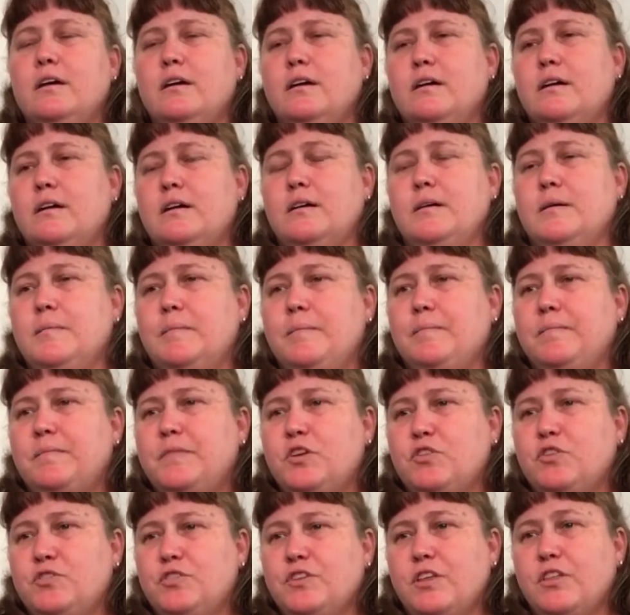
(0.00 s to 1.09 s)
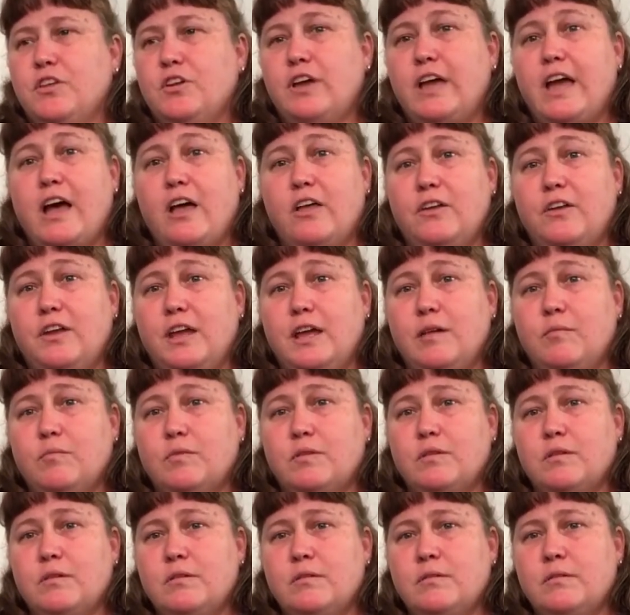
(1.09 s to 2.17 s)
um, there's another gal named
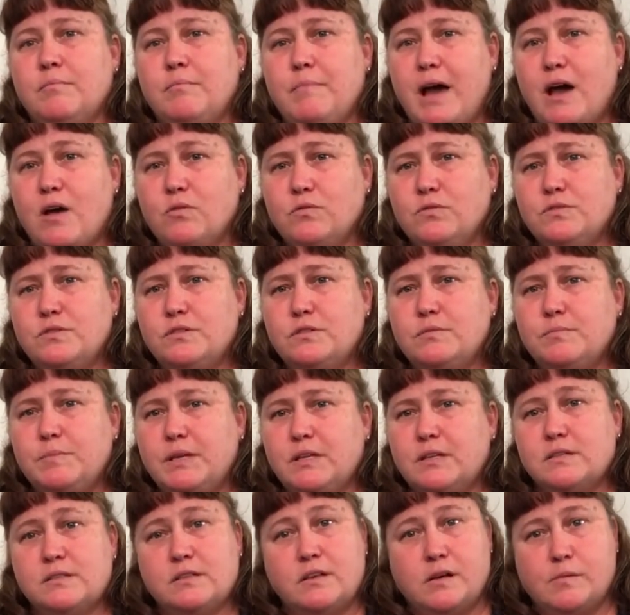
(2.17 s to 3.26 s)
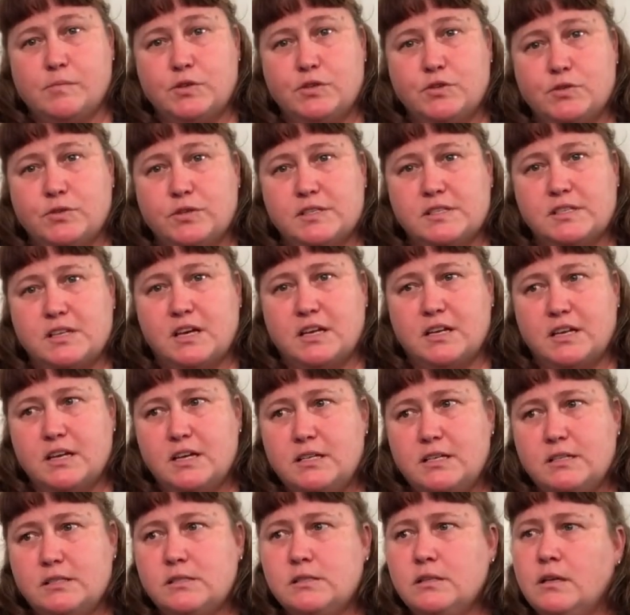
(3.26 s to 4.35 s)
Mounds because Almond Joy's got
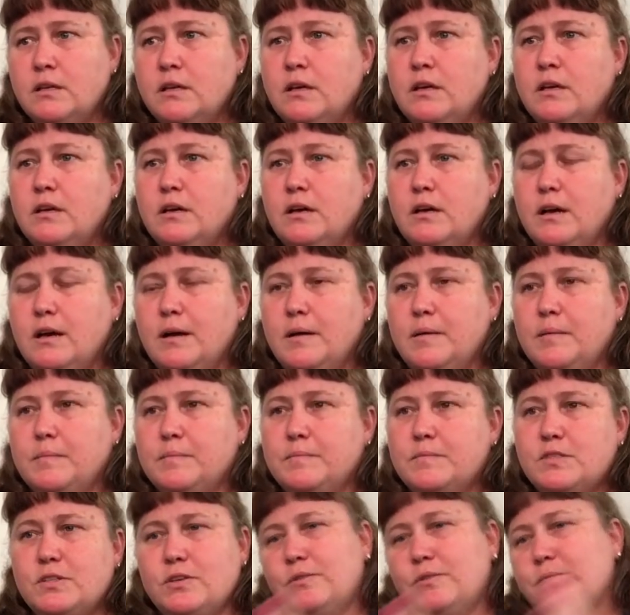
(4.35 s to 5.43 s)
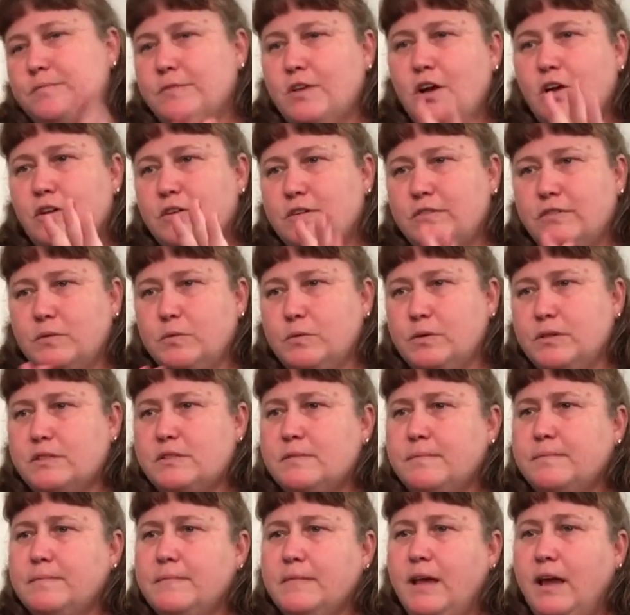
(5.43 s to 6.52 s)
nuts. Um, so all different ones.
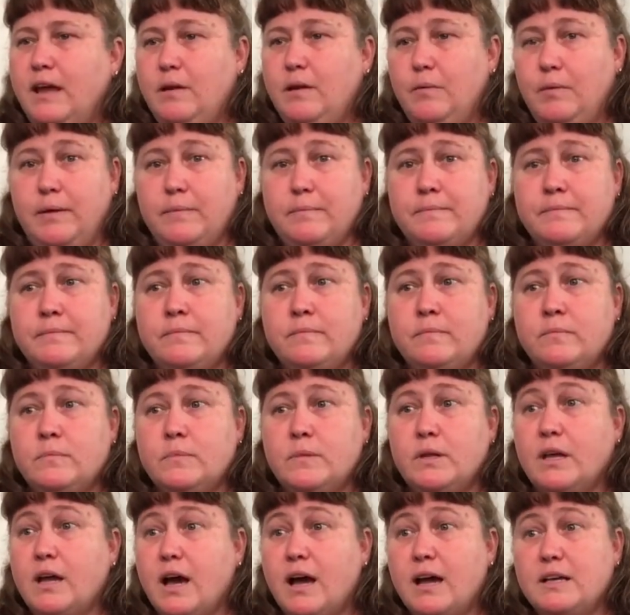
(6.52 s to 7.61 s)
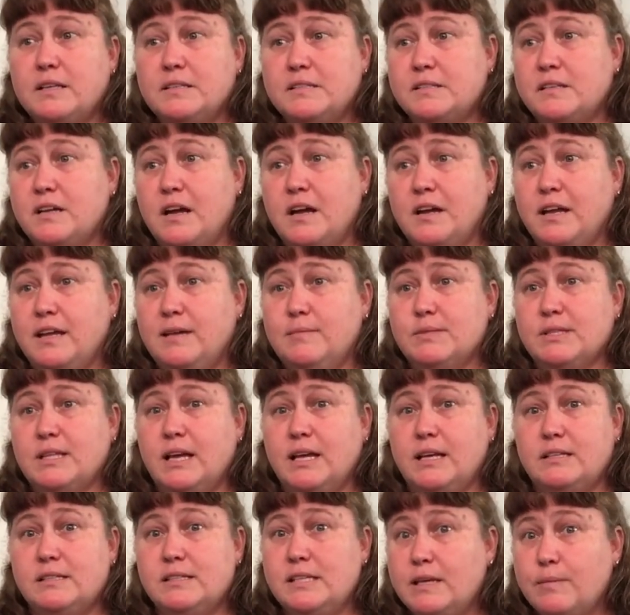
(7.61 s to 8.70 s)
Anyway, guys got names
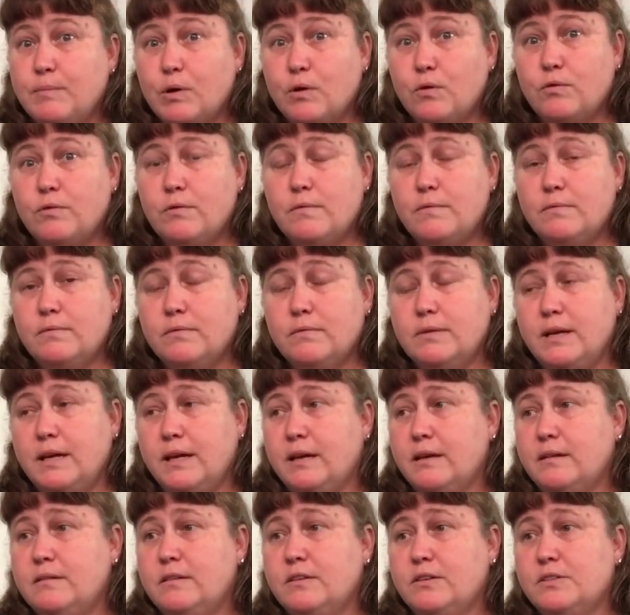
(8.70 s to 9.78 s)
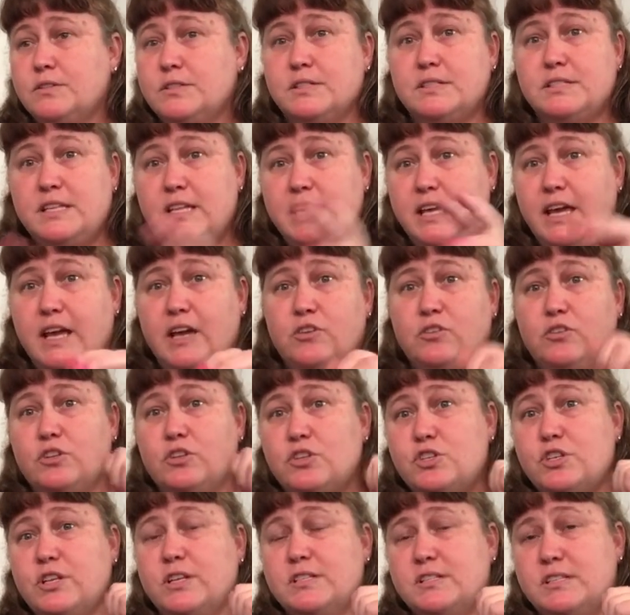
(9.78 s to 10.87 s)
like T-Bone, like there's a T-handle that
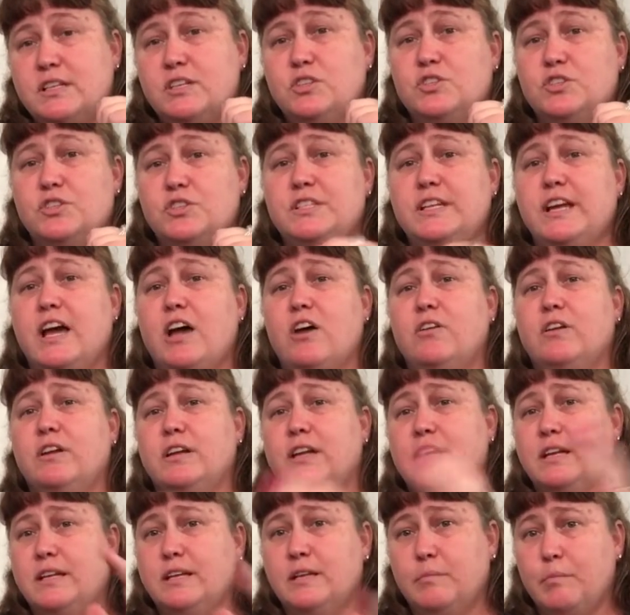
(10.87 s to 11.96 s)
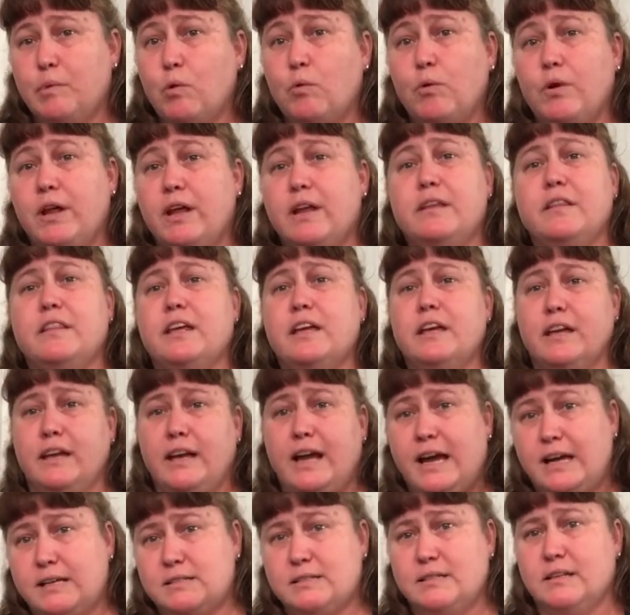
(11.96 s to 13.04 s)
shuts the engines down and he did a bonehead thing and
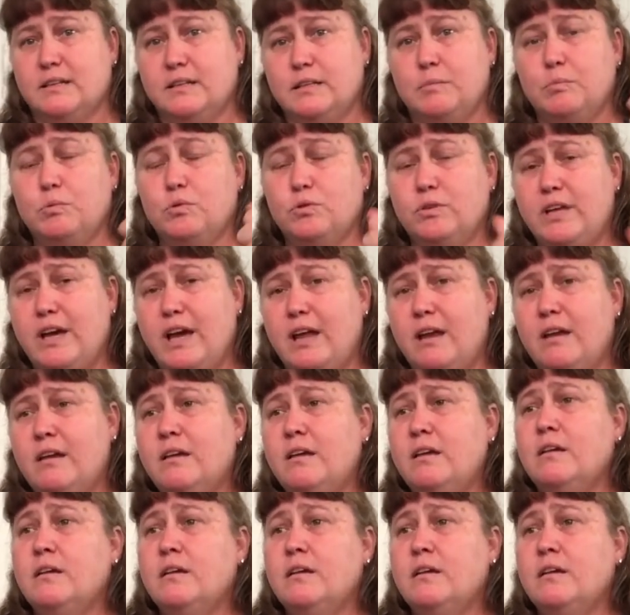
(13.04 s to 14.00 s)
accidentally pulled that.